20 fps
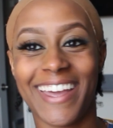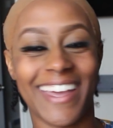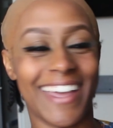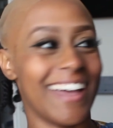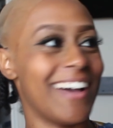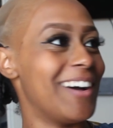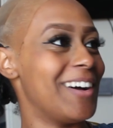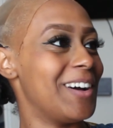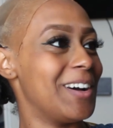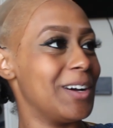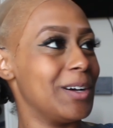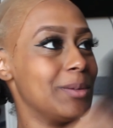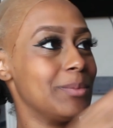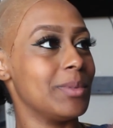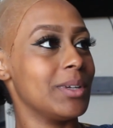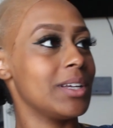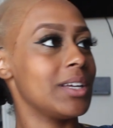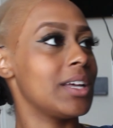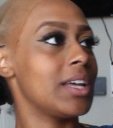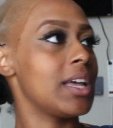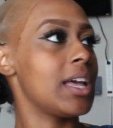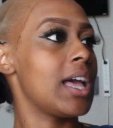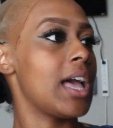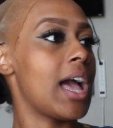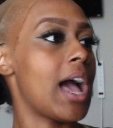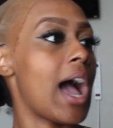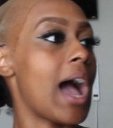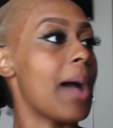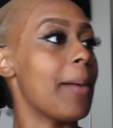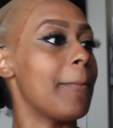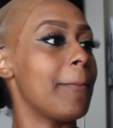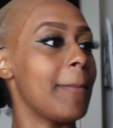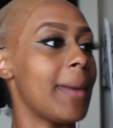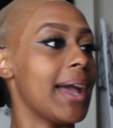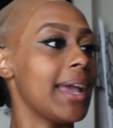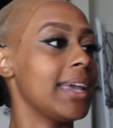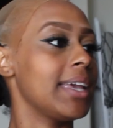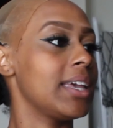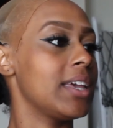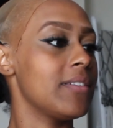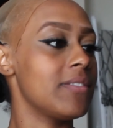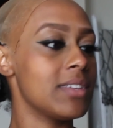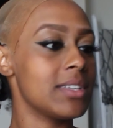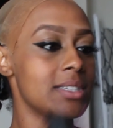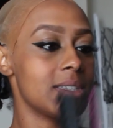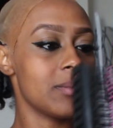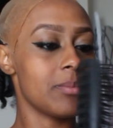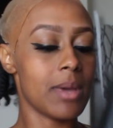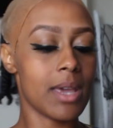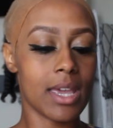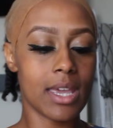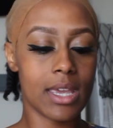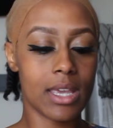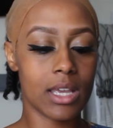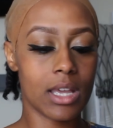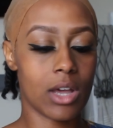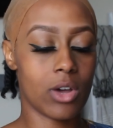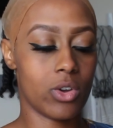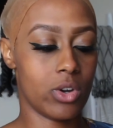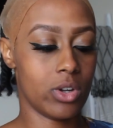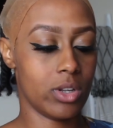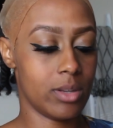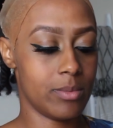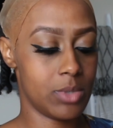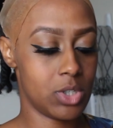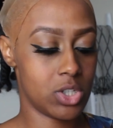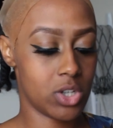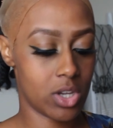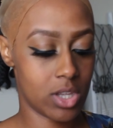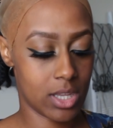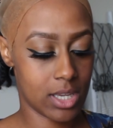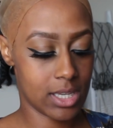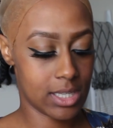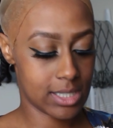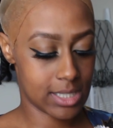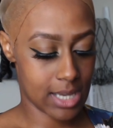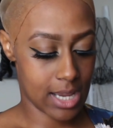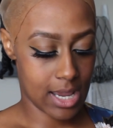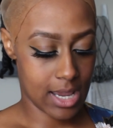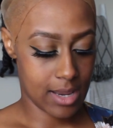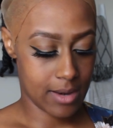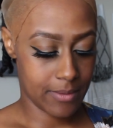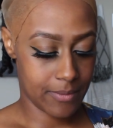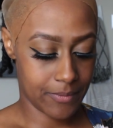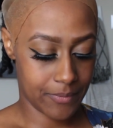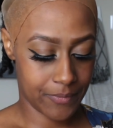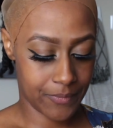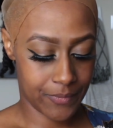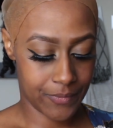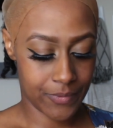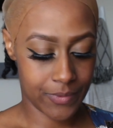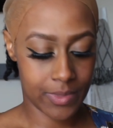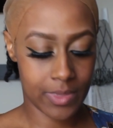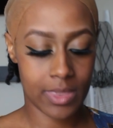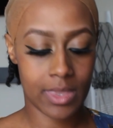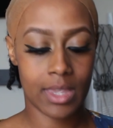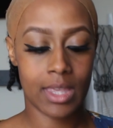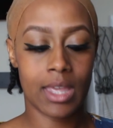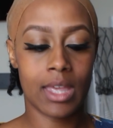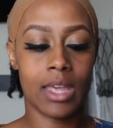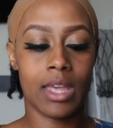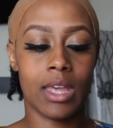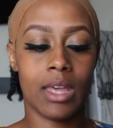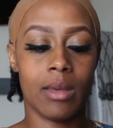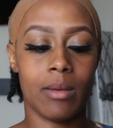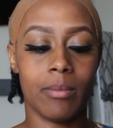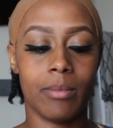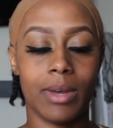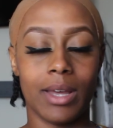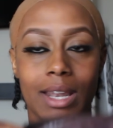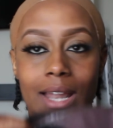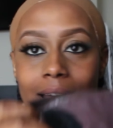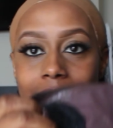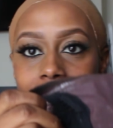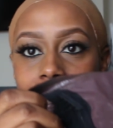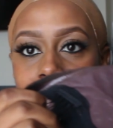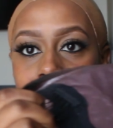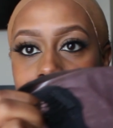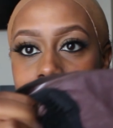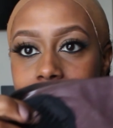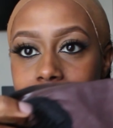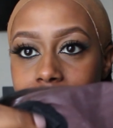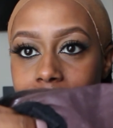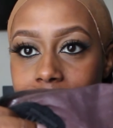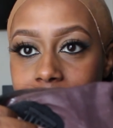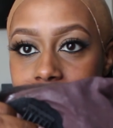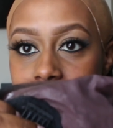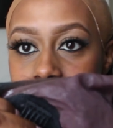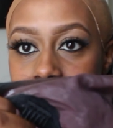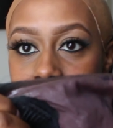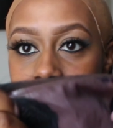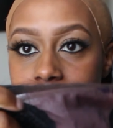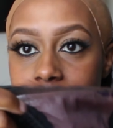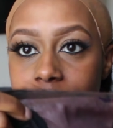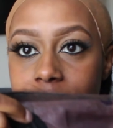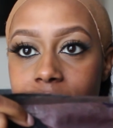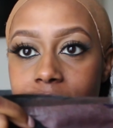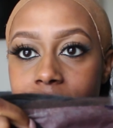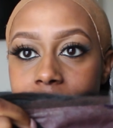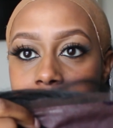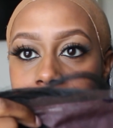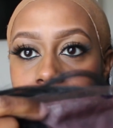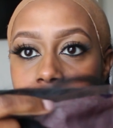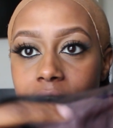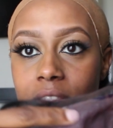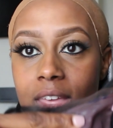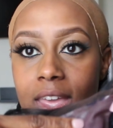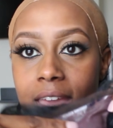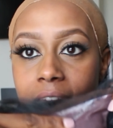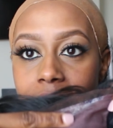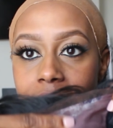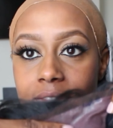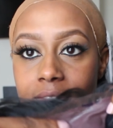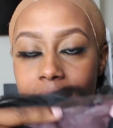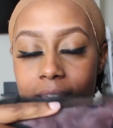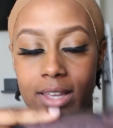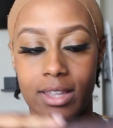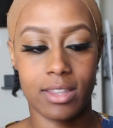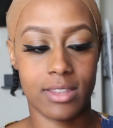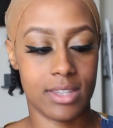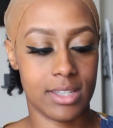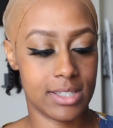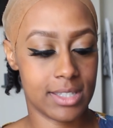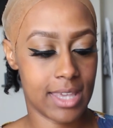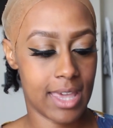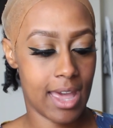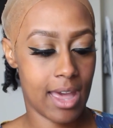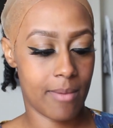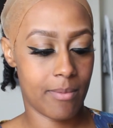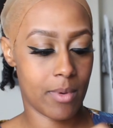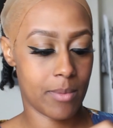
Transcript: I might give this a bang. Hold on, let me show you the inside. But I don't think I should. Now they have like this cap.